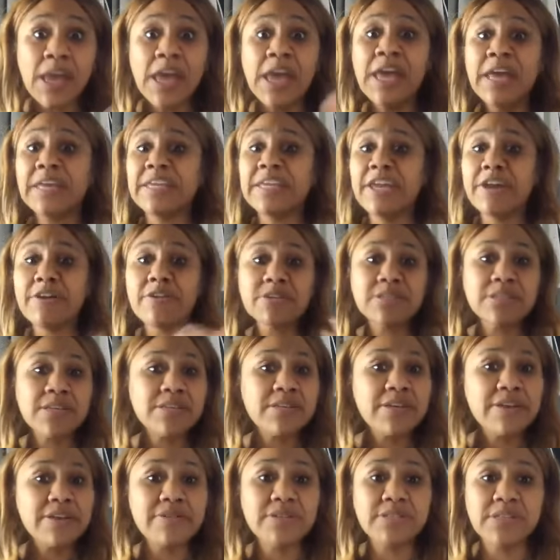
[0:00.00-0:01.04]
years and
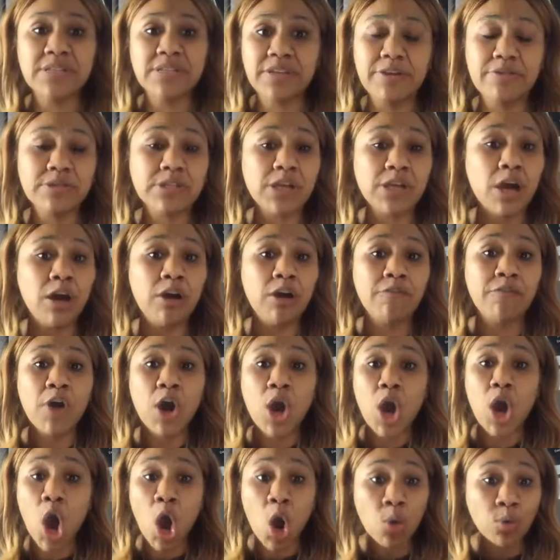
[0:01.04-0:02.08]
years and years of
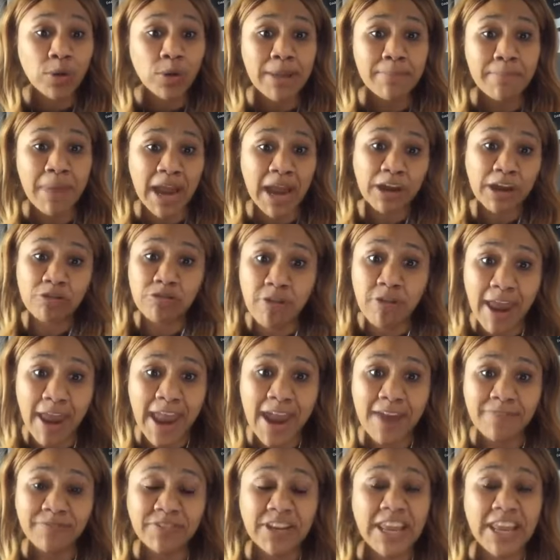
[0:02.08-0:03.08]
honing my craft